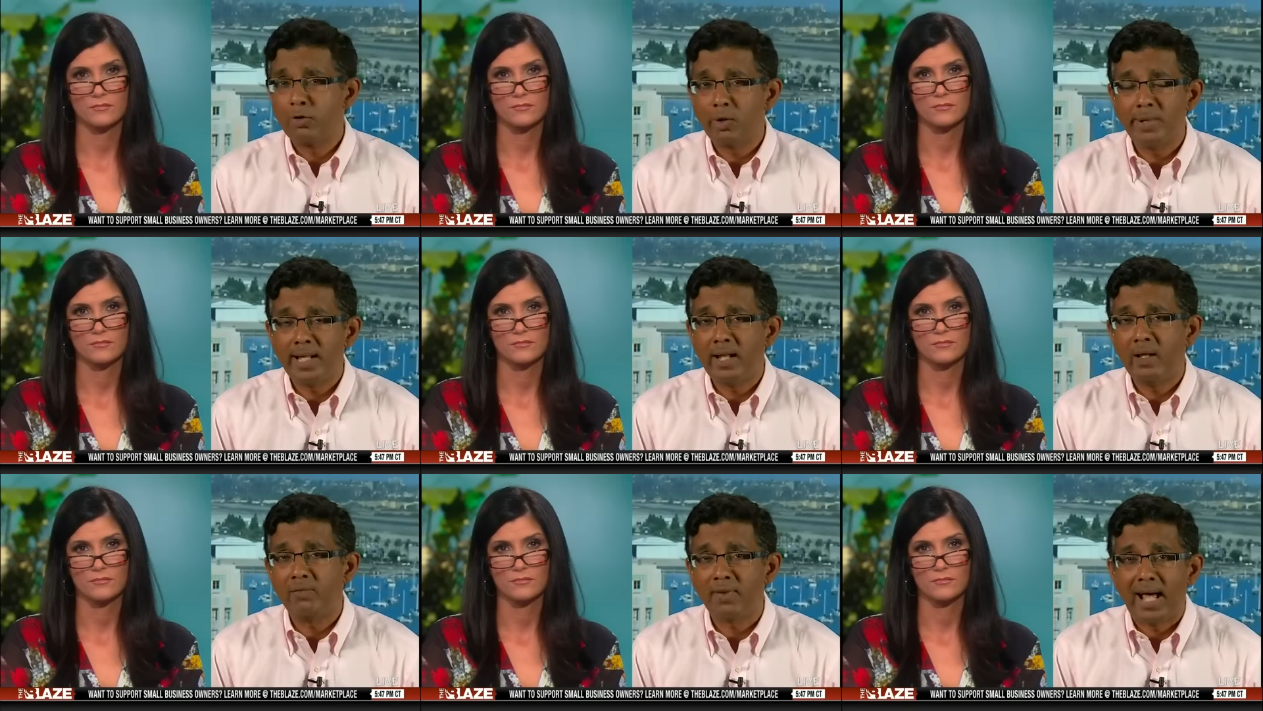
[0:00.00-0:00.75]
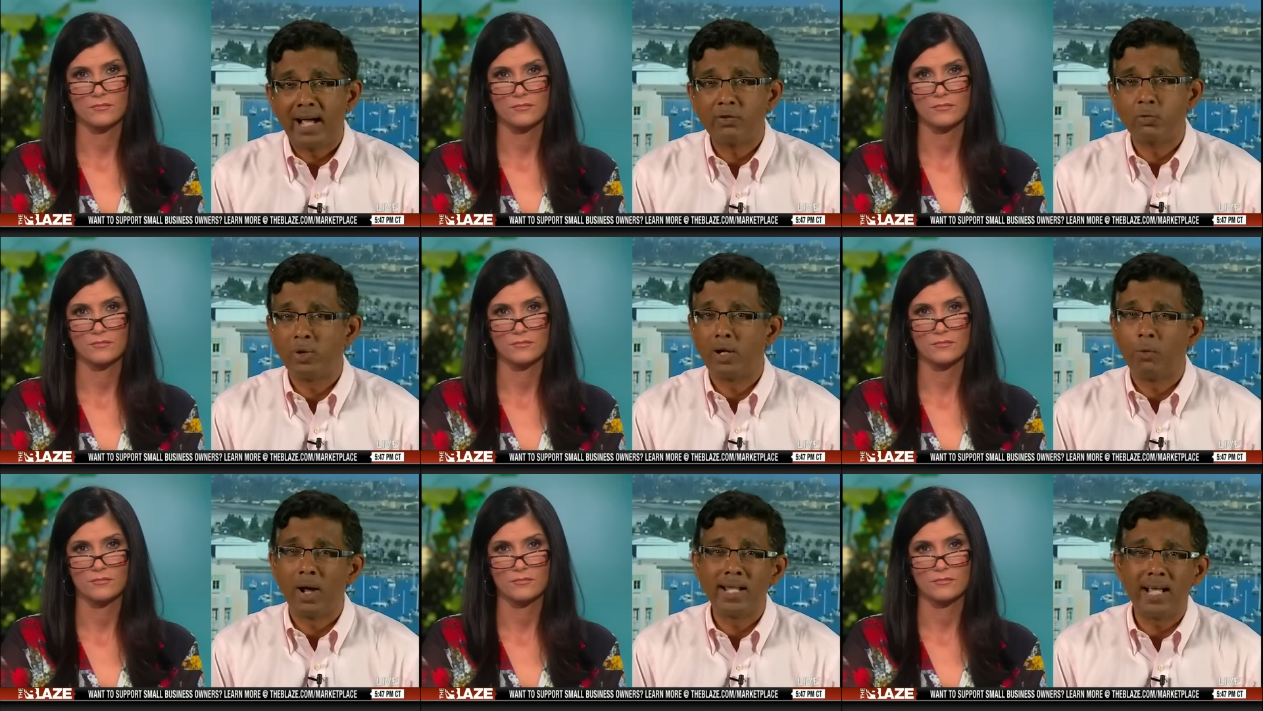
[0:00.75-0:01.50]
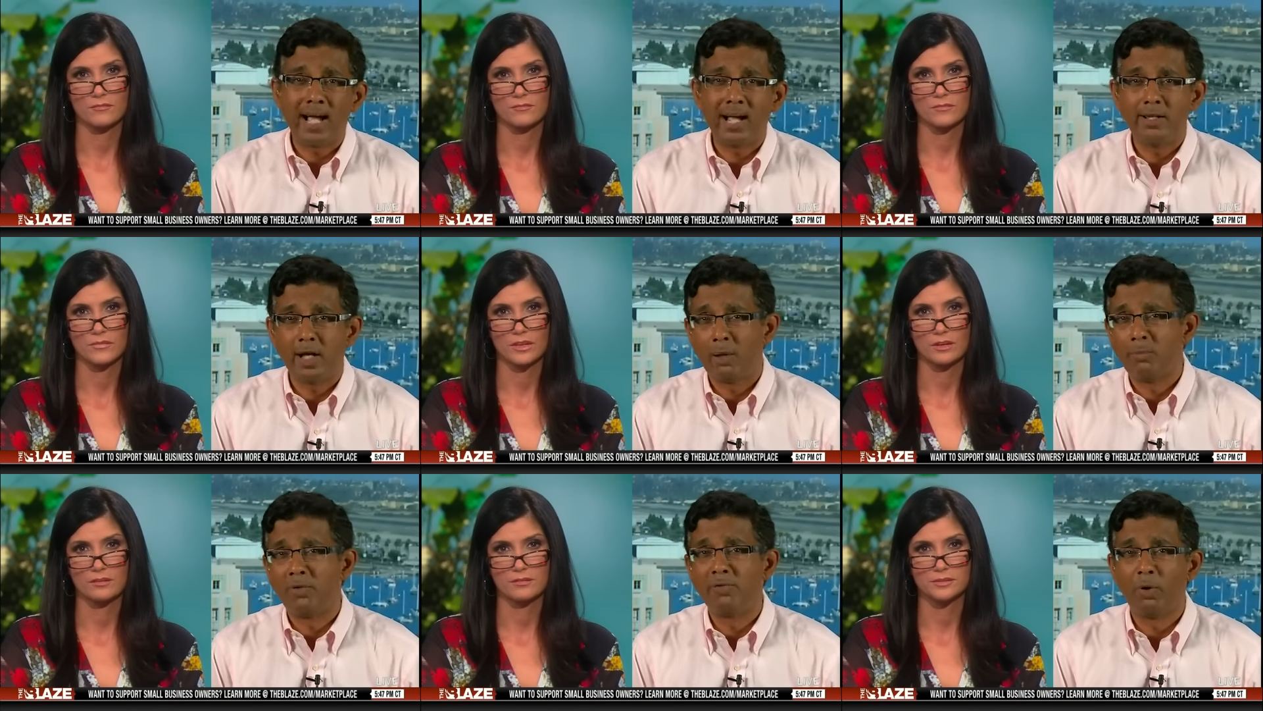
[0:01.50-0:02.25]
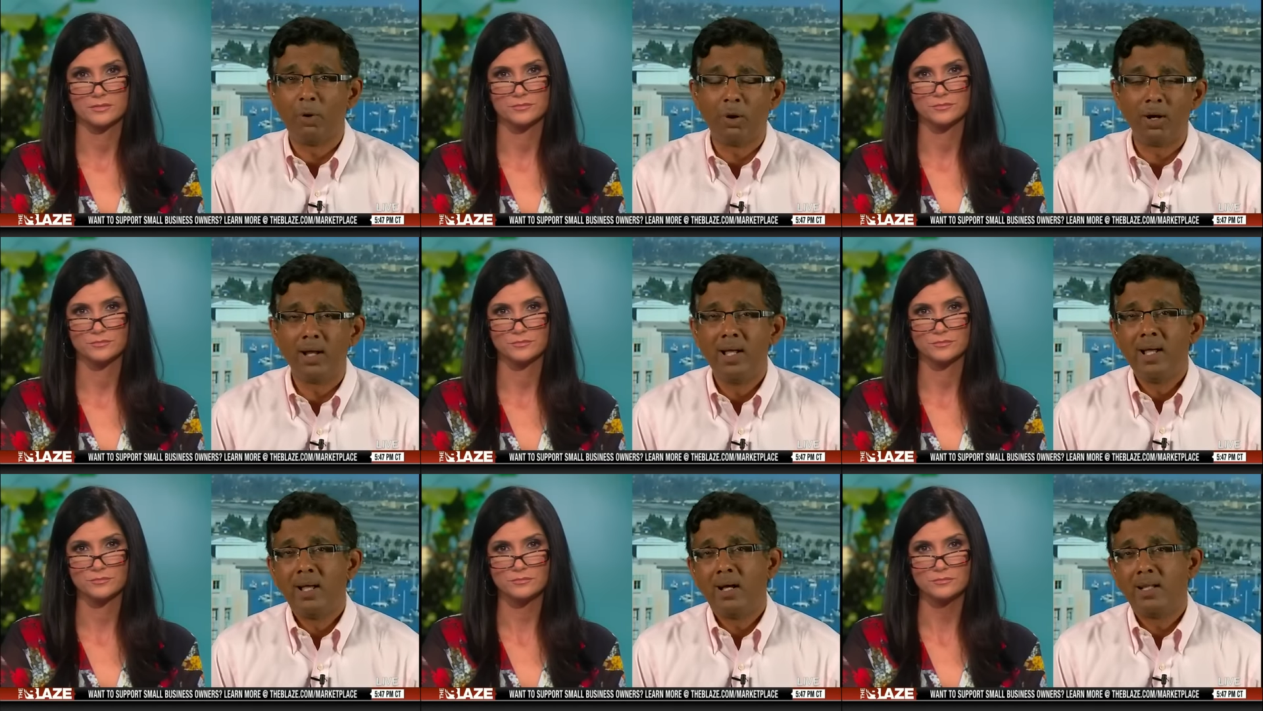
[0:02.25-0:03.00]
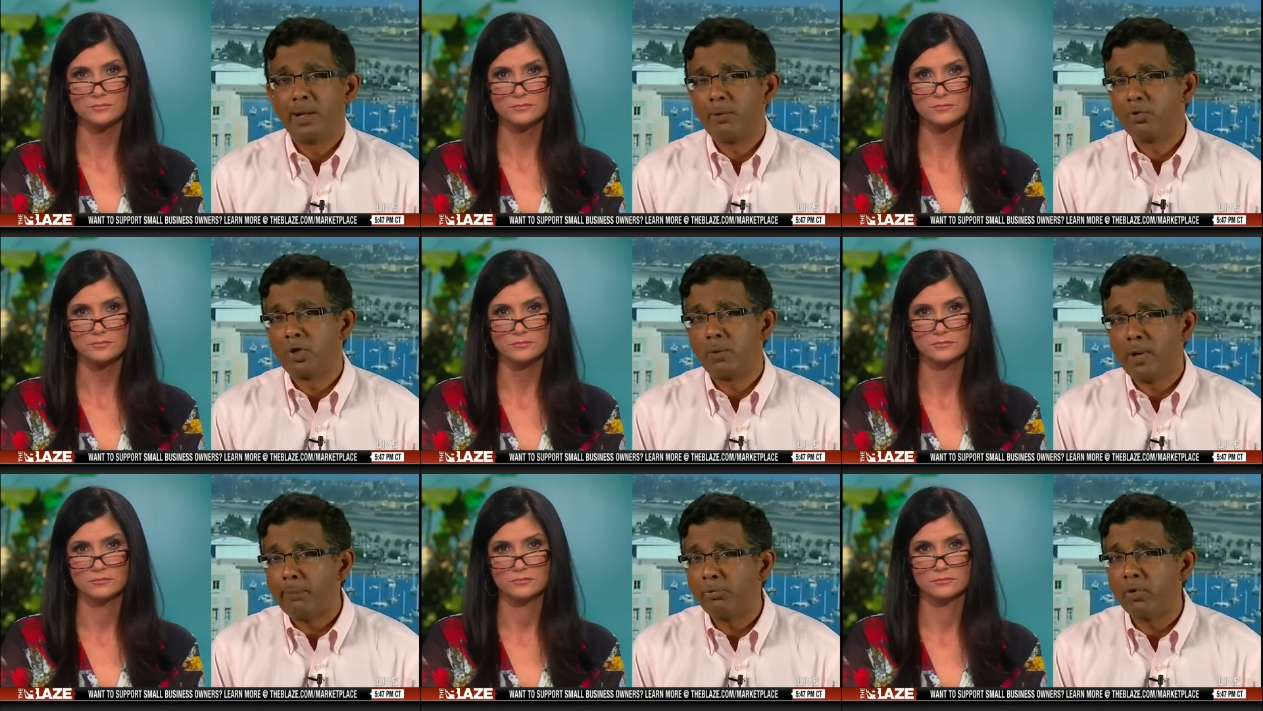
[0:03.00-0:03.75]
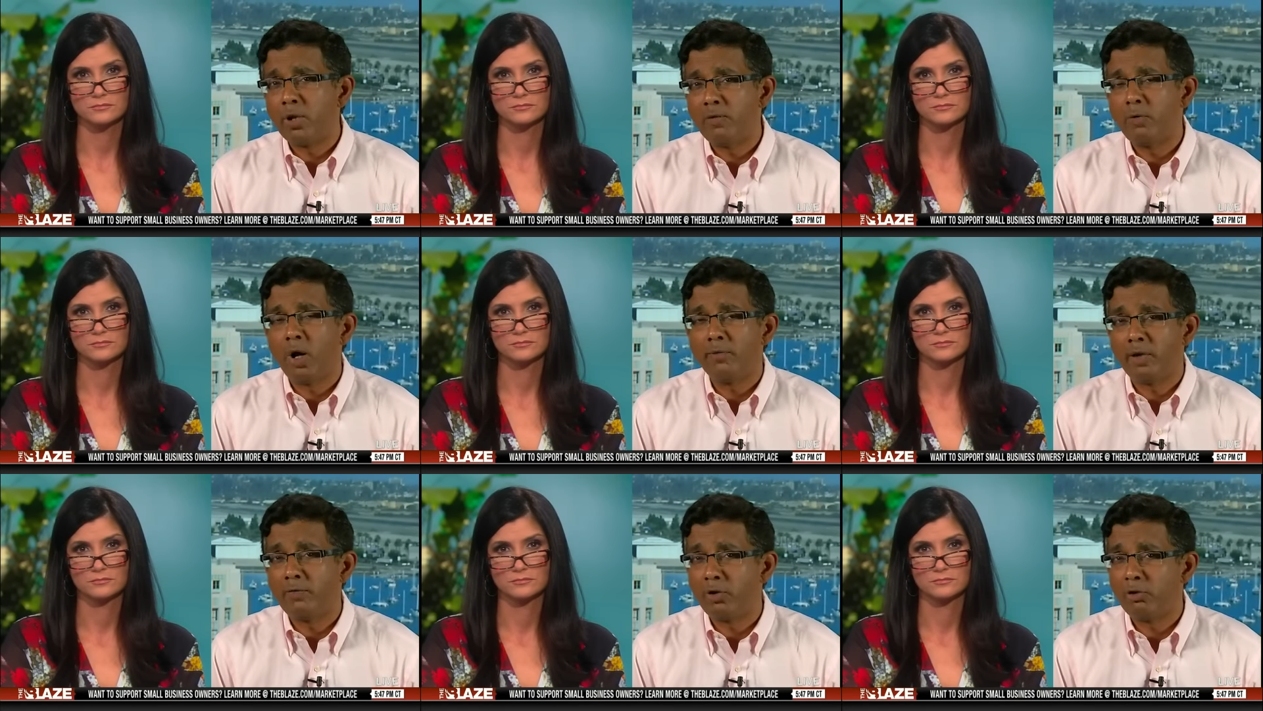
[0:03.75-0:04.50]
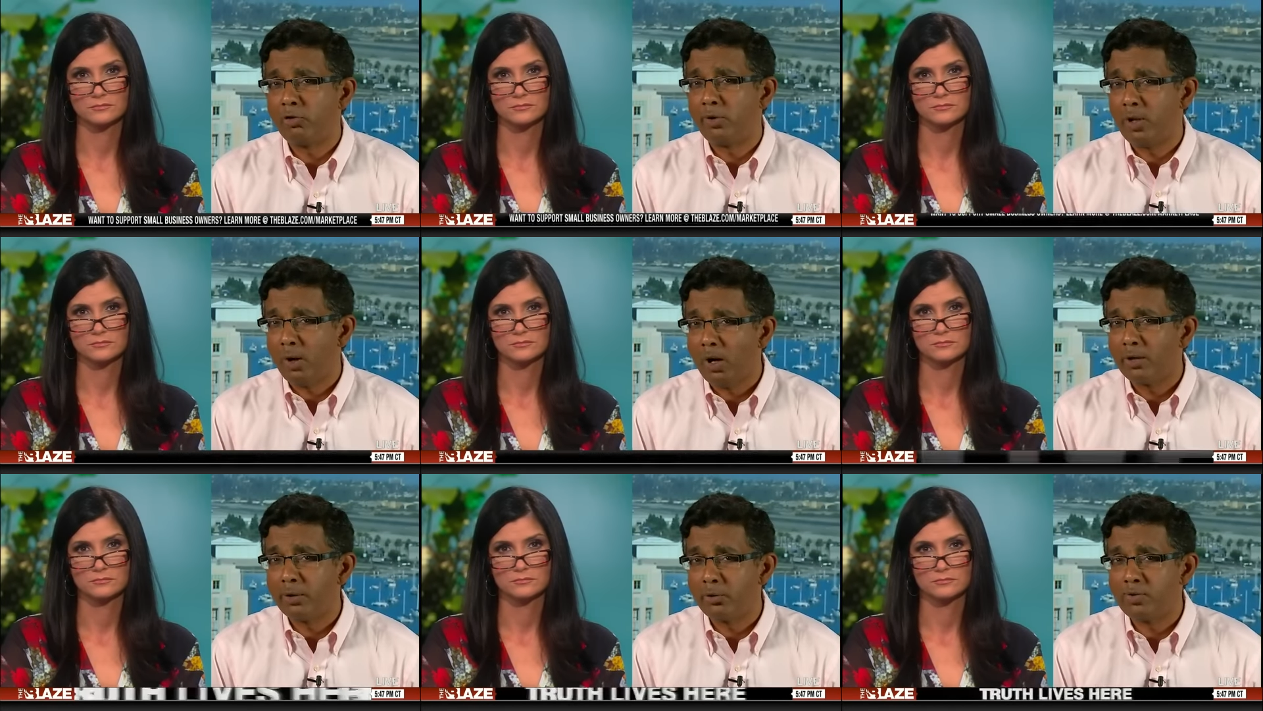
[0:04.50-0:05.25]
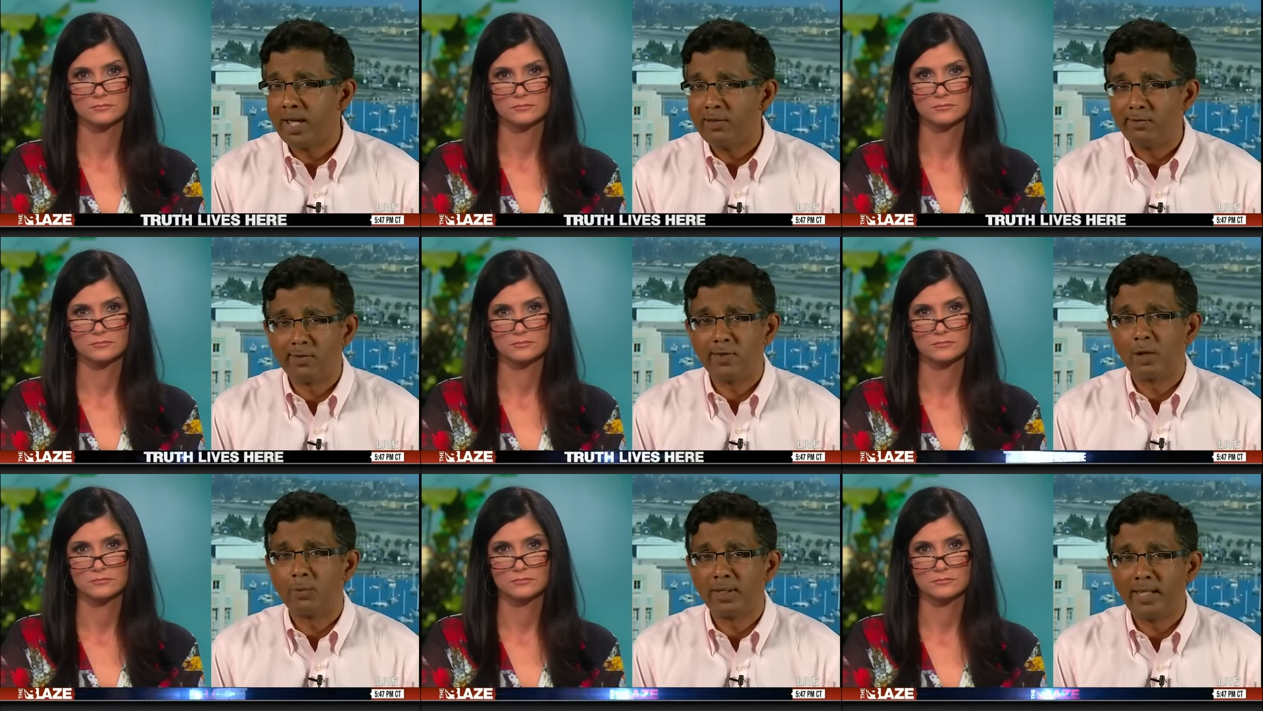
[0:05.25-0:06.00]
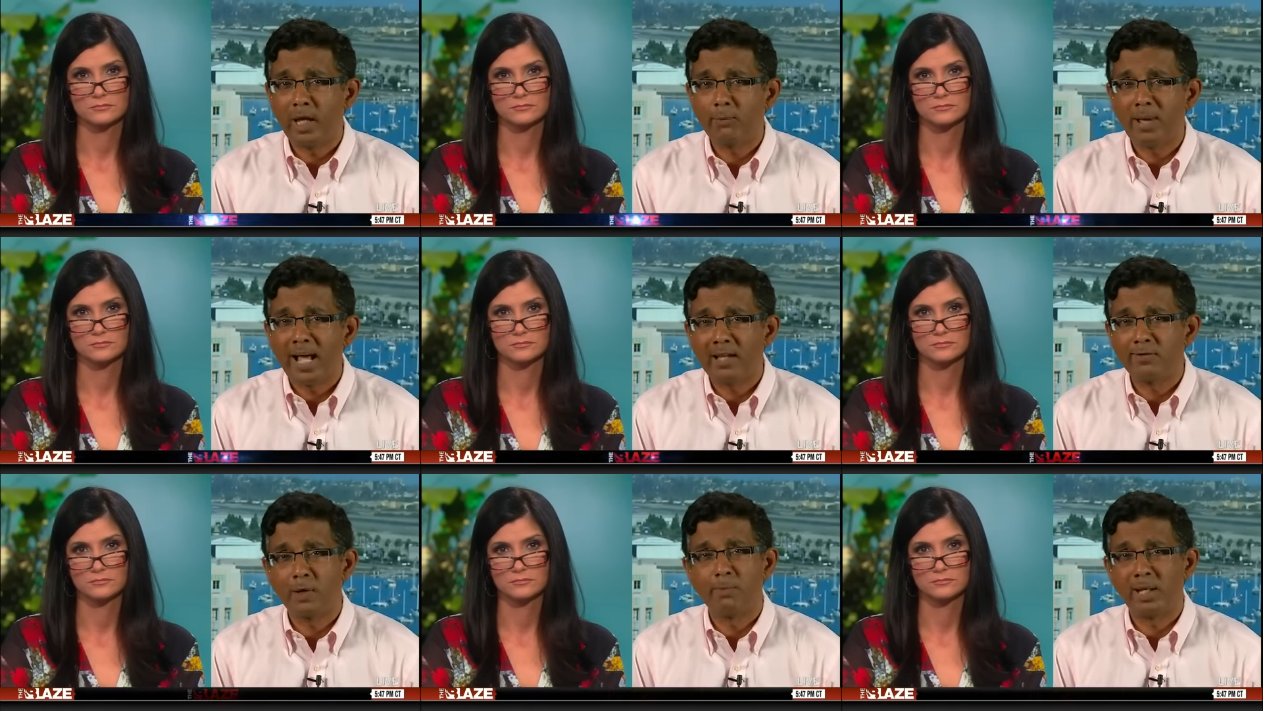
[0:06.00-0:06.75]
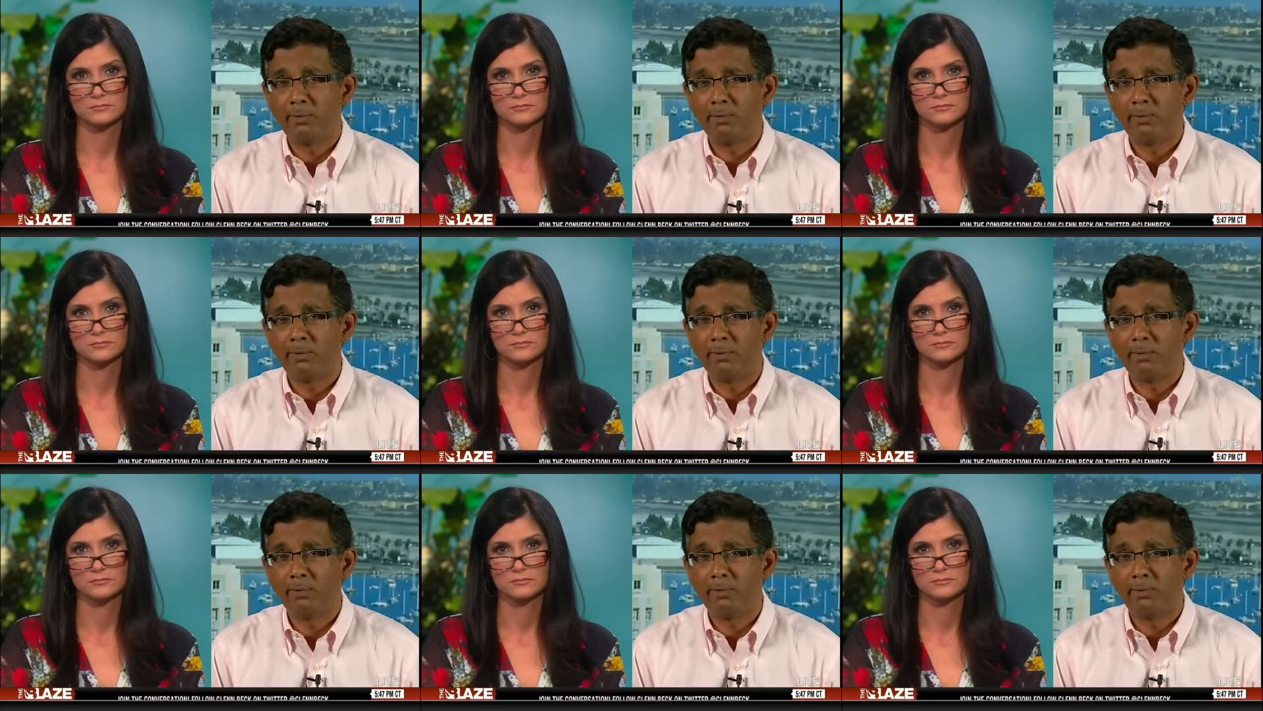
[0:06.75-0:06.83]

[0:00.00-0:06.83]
Speaker 1: the incriminating facts where one guy had done it before, there was corruption involved in virtually all those cases. There were kickbacks.